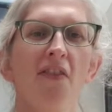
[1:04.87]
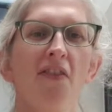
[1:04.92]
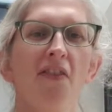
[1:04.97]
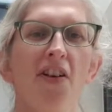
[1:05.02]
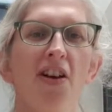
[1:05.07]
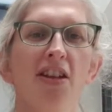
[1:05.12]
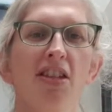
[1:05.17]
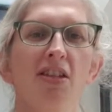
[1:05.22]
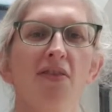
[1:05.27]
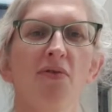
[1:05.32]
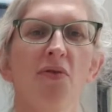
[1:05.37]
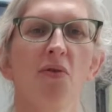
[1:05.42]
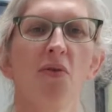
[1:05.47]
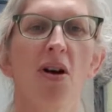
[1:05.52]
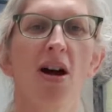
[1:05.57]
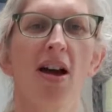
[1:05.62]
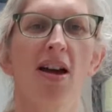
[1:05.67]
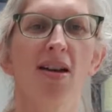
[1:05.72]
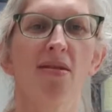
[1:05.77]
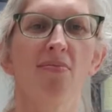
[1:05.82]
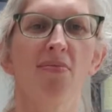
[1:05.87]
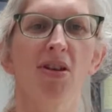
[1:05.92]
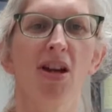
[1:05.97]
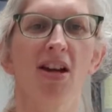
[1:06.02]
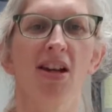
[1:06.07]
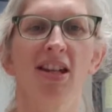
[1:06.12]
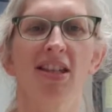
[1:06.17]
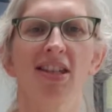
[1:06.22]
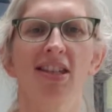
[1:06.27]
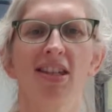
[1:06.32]
First of all, I am
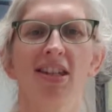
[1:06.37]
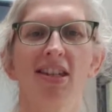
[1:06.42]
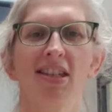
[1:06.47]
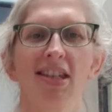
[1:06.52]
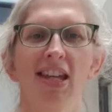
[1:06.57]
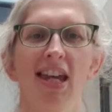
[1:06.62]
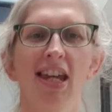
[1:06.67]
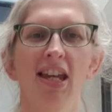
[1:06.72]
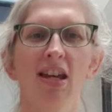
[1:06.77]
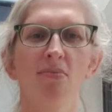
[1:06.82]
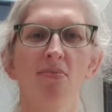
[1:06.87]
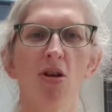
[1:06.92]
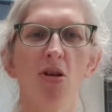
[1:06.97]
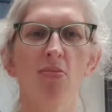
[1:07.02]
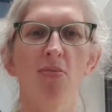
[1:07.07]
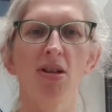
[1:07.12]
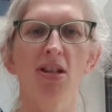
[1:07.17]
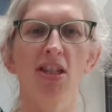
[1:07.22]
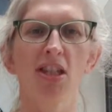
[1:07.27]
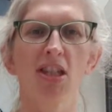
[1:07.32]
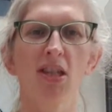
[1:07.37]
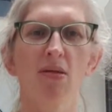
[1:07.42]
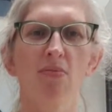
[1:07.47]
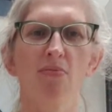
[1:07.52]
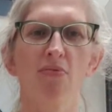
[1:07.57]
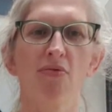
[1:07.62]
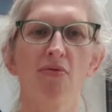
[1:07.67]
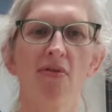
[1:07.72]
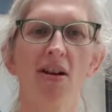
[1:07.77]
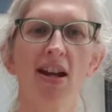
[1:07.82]
going to take a moment to
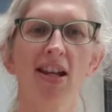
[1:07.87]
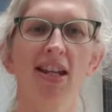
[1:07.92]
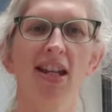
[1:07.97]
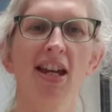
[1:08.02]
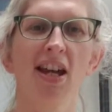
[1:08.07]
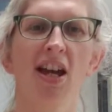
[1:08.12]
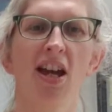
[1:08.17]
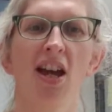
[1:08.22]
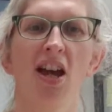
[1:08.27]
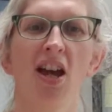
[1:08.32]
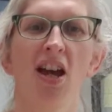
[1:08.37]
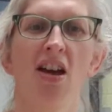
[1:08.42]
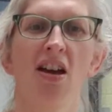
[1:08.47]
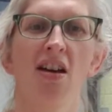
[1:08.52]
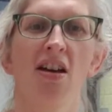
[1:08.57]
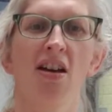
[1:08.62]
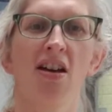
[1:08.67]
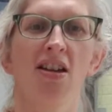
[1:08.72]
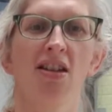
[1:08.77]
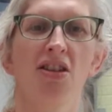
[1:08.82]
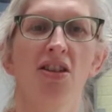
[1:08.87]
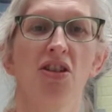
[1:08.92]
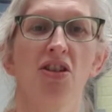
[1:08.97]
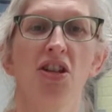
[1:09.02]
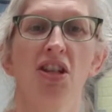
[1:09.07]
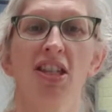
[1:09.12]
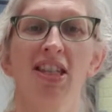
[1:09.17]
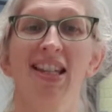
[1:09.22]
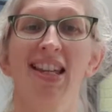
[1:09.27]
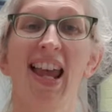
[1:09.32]
spread it, to
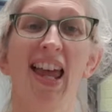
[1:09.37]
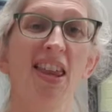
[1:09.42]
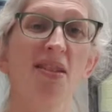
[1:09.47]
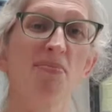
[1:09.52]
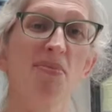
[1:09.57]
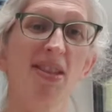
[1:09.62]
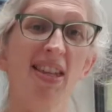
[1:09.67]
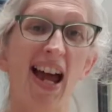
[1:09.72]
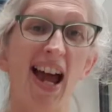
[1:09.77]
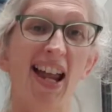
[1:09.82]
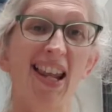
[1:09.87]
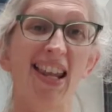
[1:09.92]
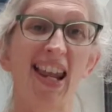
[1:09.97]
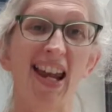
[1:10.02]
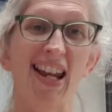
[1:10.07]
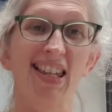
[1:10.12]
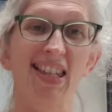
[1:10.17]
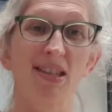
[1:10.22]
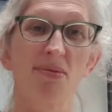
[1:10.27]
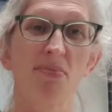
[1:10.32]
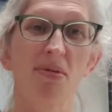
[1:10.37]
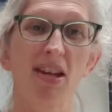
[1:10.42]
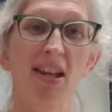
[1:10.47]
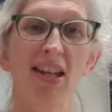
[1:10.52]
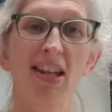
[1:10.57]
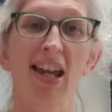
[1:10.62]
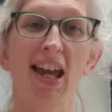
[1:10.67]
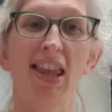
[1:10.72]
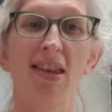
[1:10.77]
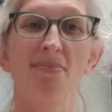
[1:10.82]
just get them sat next to me,
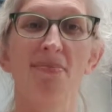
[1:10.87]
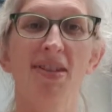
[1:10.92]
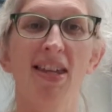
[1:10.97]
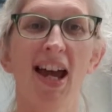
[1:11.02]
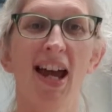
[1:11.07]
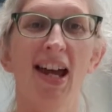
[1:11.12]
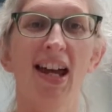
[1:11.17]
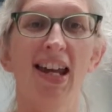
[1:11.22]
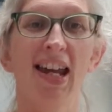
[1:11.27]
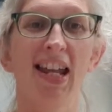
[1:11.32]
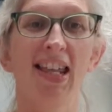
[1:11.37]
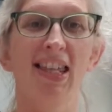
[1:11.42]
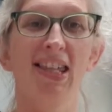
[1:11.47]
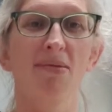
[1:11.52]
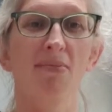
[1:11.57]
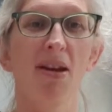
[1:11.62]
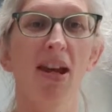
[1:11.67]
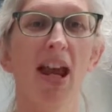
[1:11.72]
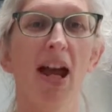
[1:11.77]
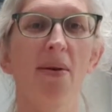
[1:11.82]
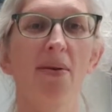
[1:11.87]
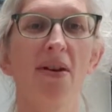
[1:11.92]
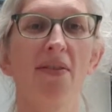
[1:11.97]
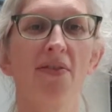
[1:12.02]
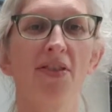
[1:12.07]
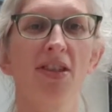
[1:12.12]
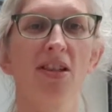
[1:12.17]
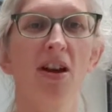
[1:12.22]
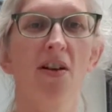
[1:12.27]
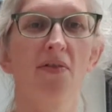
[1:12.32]
get them sat against me,
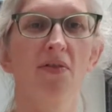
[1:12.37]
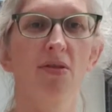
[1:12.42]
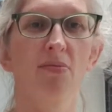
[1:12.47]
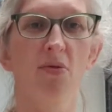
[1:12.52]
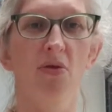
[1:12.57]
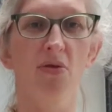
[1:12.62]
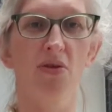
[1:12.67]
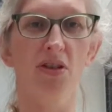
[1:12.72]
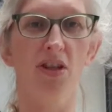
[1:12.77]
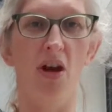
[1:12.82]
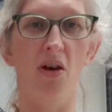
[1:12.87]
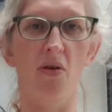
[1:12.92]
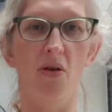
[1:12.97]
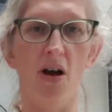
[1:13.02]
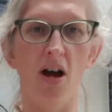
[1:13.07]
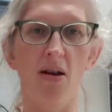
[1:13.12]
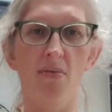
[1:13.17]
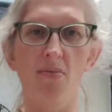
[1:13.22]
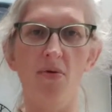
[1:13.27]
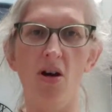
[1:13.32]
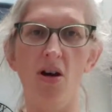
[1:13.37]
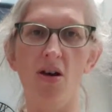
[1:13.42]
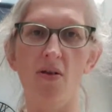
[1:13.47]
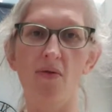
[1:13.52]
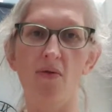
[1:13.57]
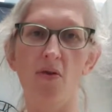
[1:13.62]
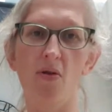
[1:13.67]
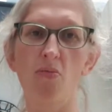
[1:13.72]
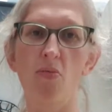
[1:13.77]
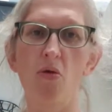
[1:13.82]
however's comfortable. So I'm going
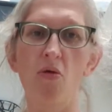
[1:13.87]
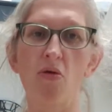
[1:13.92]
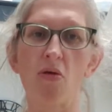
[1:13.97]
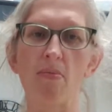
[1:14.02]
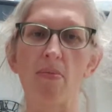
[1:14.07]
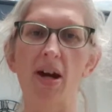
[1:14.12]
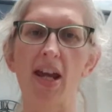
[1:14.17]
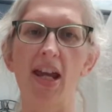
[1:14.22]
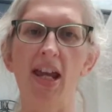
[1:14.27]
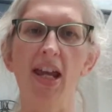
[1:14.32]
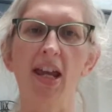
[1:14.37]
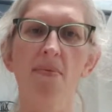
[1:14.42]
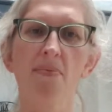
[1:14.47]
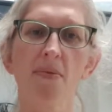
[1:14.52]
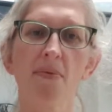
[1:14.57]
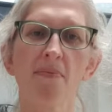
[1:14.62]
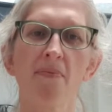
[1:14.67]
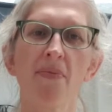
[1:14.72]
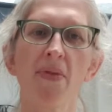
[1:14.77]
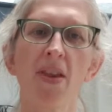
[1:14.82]
for more on my hip.